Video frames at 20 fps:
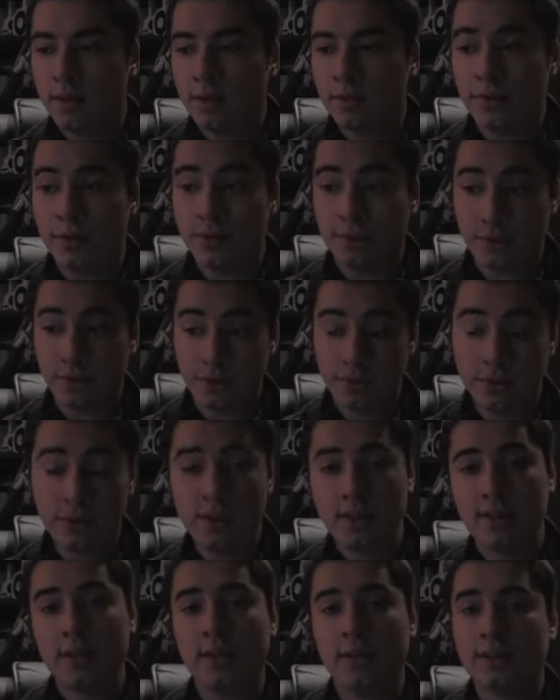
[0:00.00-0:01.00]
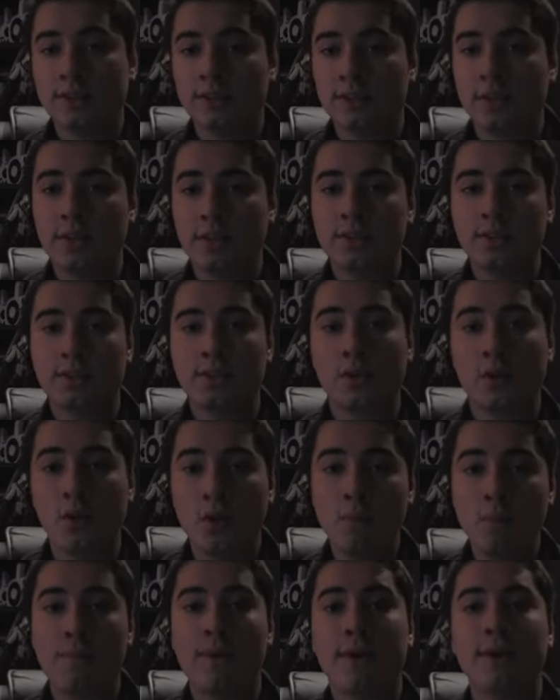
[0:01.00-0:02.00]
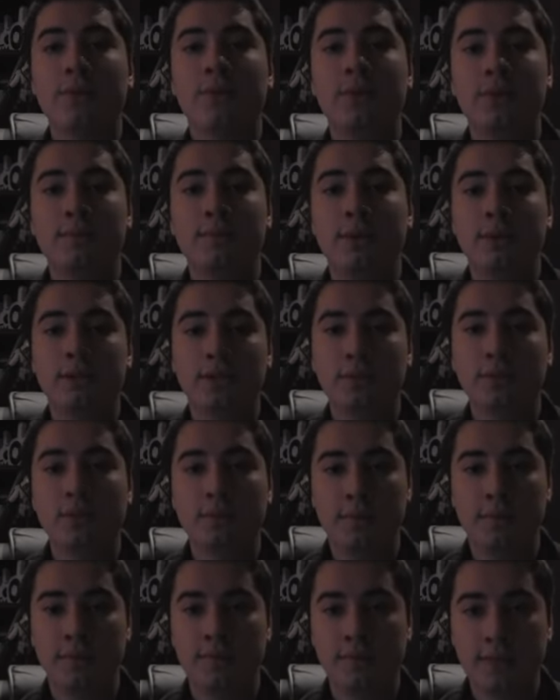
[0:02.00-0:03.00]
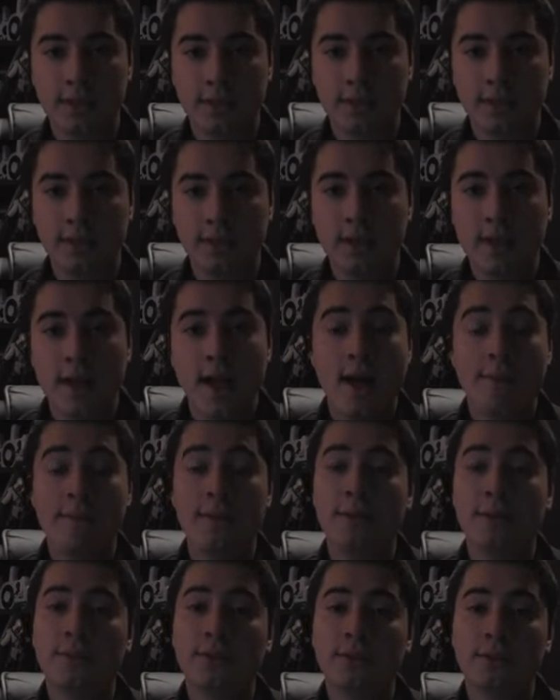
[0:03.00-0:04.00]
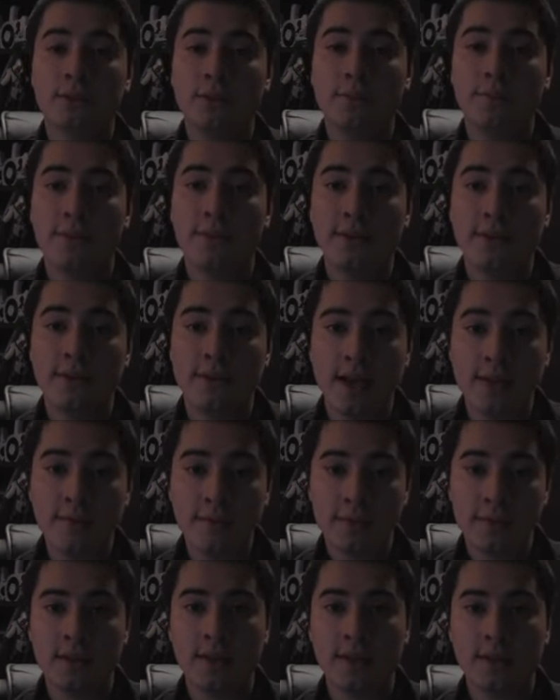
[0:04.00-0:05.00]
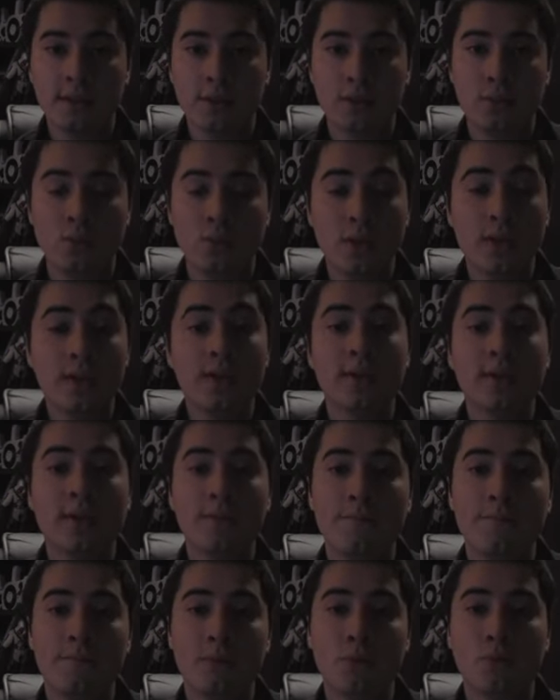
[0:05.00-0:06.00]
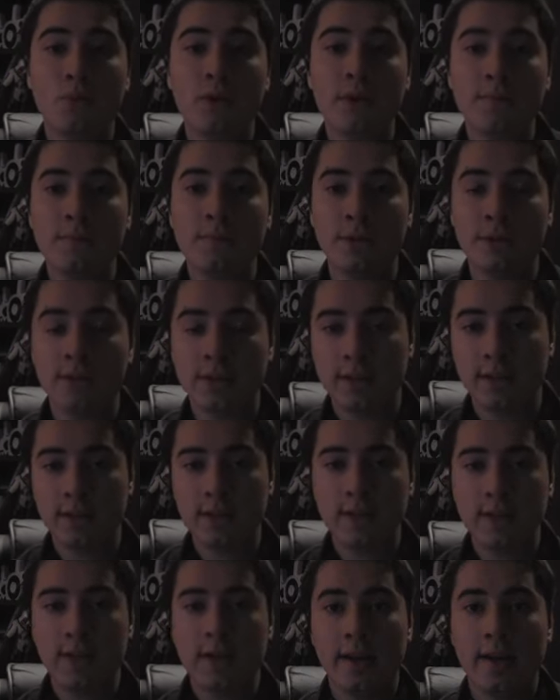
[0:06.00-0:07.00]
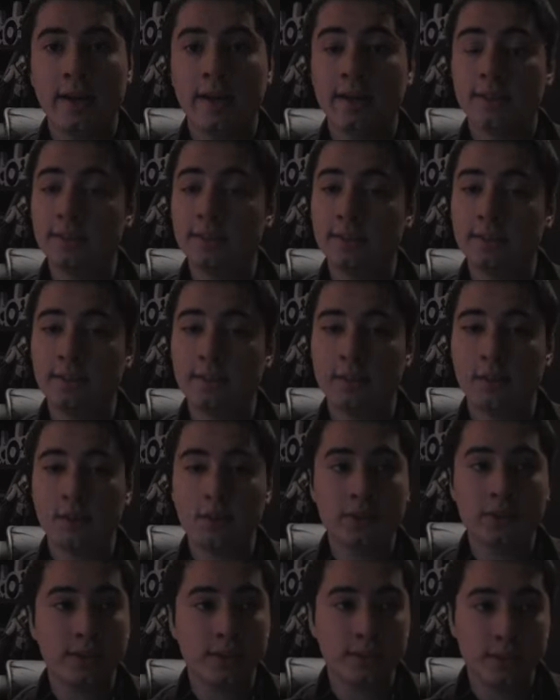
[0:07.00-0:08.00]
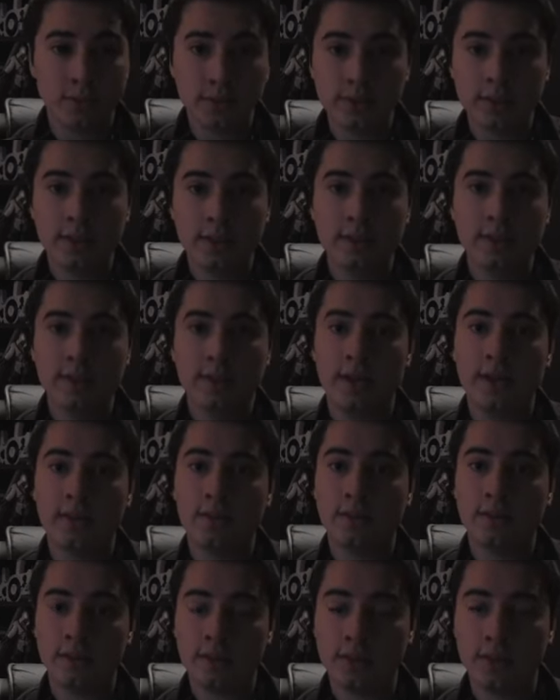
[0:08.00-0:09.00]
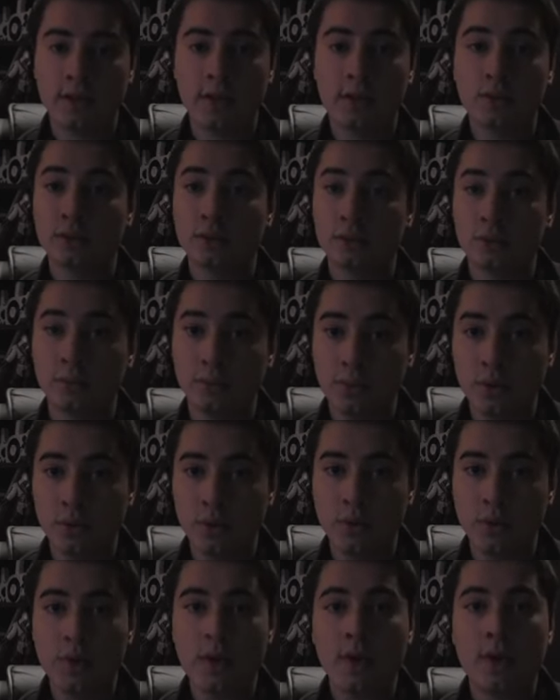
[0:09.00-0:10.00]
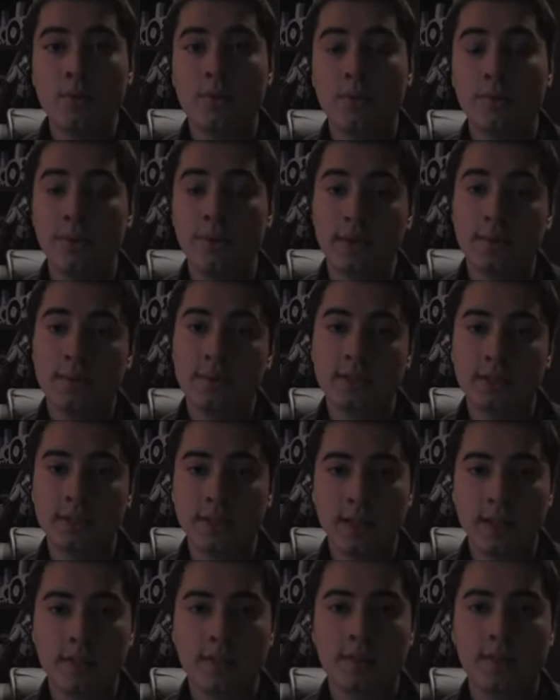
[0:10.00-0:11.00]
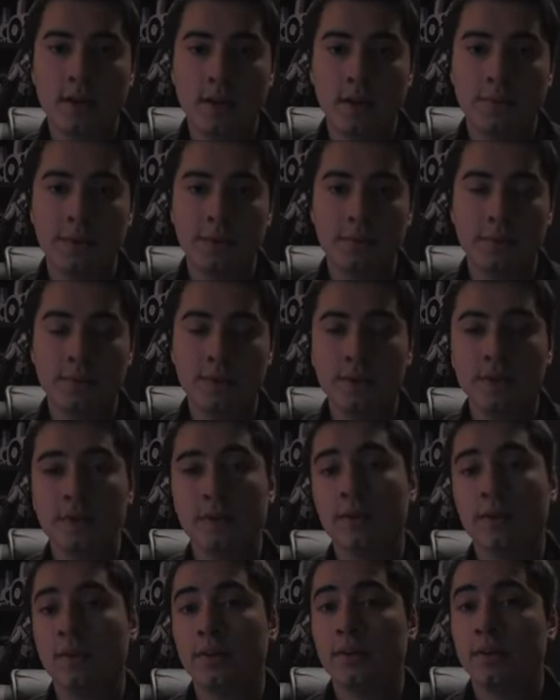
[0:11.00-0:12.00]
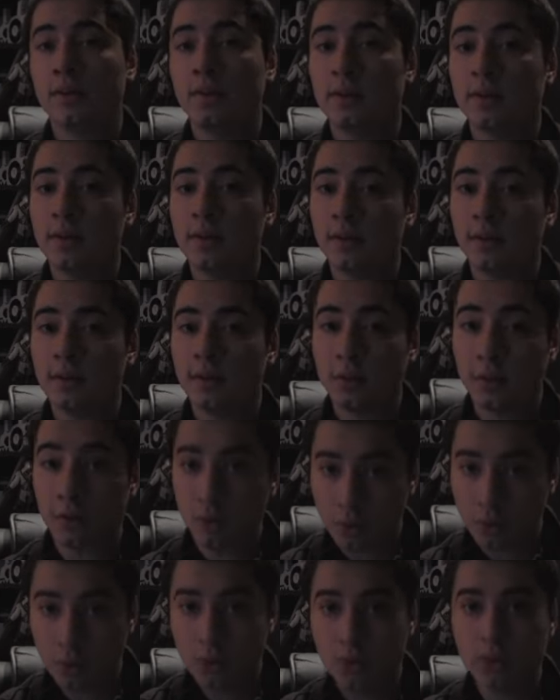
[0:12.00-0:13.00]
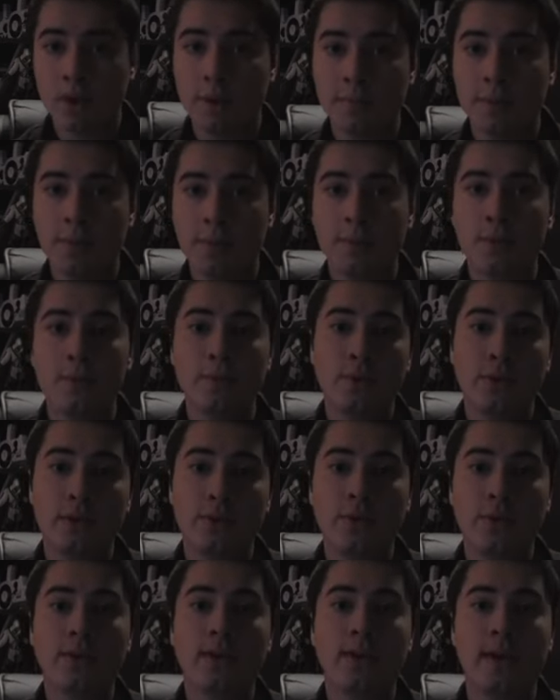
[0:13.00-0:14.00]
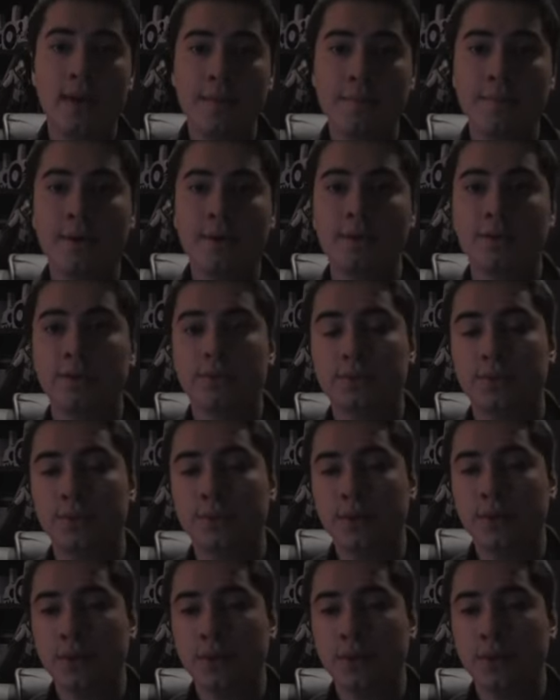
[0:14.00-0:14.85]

Well, for $30,000, the whole part 1 and part 2 will be funded. I'll be able to put everything into one book, and those that donated at $30 or more will be able to get the comic book, the whole comic book, part 1 and part 2.